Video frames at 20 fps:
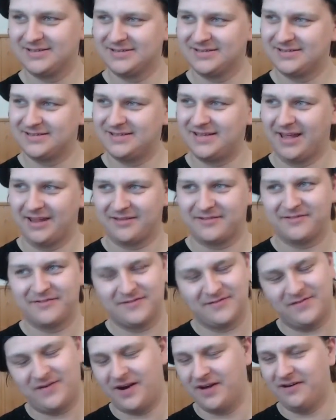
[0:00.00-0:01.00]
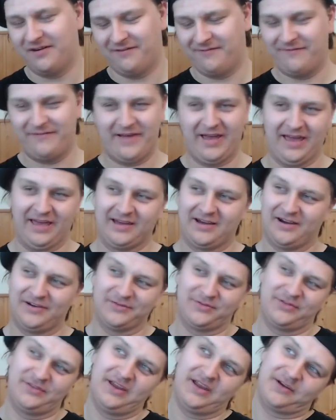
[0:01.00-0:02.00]
that final fake
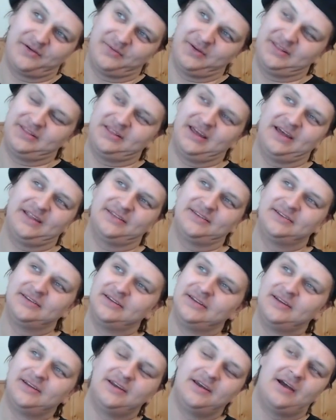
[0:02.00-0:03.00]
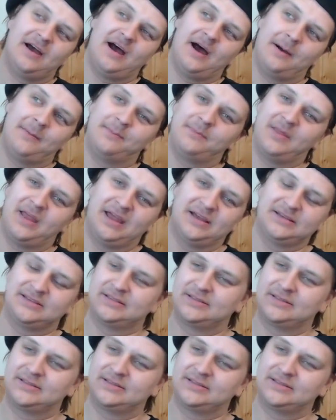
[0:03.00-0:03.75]
out there with that um. A,